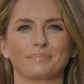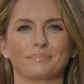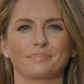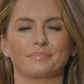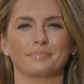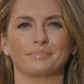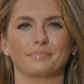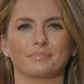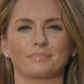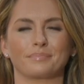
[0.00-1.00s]

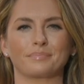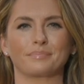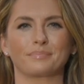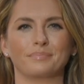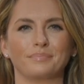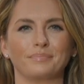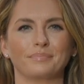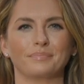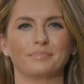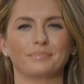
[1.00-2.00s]

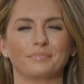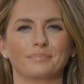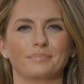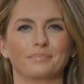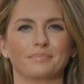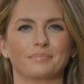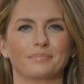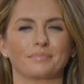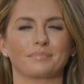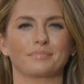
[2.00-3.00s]

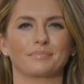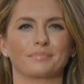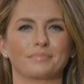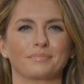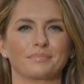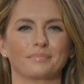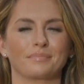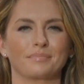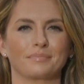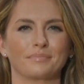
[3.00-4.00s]

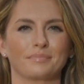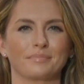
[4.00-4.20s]
(silent)